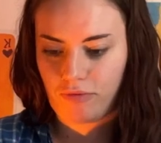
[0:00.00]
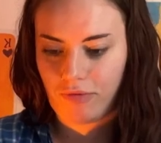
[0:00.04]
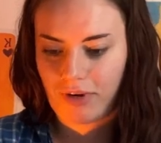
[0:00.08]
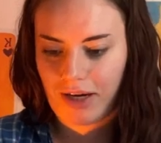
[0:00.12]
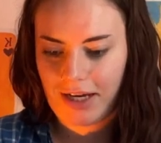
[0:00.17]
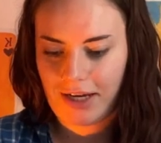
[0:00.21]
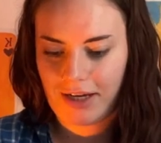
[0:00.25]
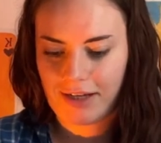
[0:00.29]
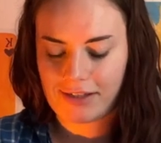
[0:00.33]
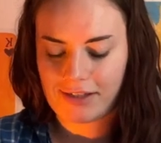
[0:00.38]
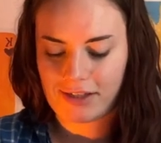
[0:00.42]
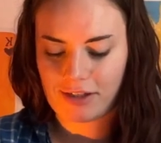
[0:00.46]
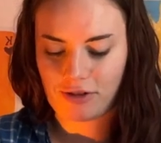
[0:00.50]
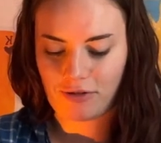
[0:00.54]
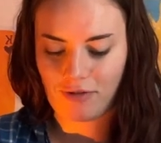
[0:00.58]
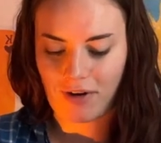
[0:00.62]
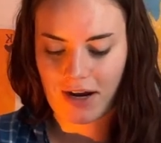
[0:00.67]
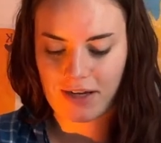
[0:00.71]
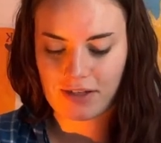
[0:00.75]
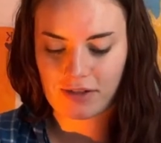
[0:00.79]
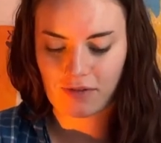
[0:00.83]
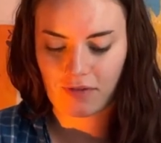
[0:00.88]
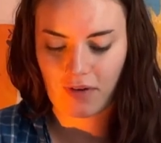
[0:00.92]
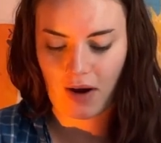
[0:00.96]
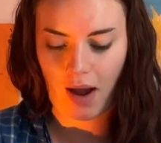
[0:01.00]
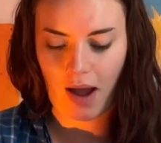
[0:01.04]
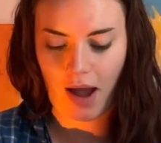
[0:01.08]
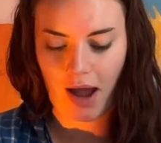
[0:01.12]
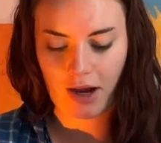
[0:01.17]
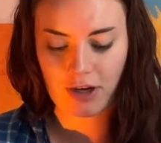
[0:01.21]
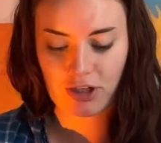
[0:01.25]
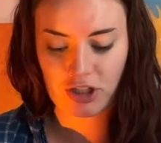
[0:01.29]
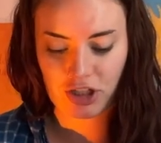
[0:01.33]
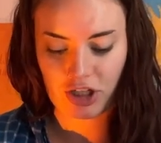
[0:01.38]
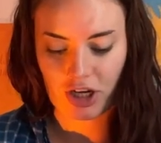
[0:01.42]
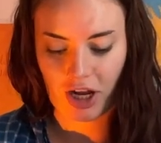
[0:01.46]
read the rest of it.
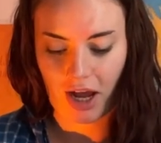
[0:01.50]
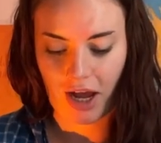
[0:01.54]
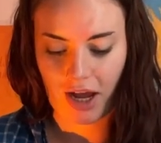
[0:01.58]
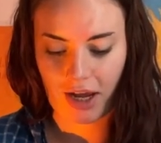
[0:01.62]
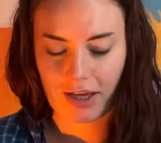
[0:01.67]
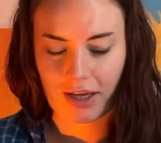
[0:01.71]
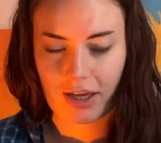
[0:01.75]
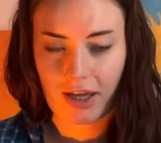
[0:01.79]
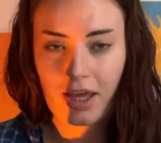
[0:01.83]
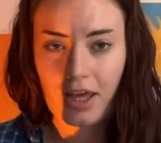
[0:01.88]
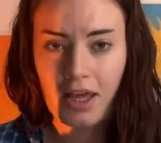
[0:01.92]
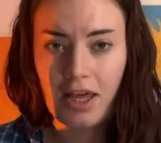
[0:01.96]
Hashtag